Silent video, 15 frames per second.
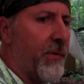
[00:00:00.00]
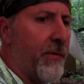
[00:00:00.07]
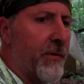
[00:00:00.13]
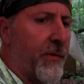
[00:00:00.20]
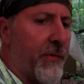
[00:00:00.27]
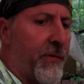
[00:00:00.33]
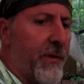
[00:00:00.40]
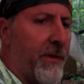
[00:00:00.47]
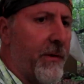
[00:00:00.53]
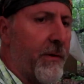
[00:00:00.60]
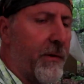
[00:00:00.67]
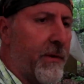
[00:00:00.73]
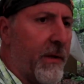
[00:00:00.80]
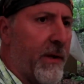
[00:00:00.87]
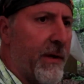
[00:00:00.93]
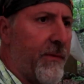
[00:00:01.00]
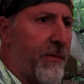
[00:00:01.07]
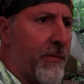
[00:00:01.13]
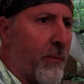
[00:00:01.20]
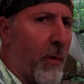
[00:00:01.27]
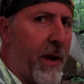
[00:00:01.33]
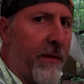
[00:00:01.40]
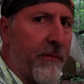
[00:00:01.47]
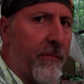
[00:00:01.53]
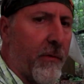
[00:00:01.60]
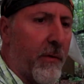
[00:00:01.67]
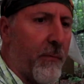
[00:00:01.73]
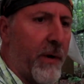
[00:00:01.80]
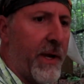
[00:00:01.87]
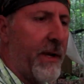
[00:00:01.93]
and they're just sitting in their tents waiting for
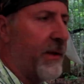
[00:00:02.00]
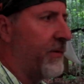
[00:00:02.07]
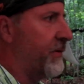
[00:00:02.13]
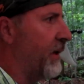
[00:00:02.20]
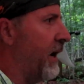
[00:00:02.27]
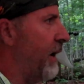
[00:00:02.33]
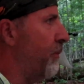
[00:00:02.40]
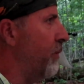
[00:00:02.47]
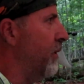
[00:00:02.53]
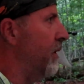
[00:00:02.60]
the rain to stop.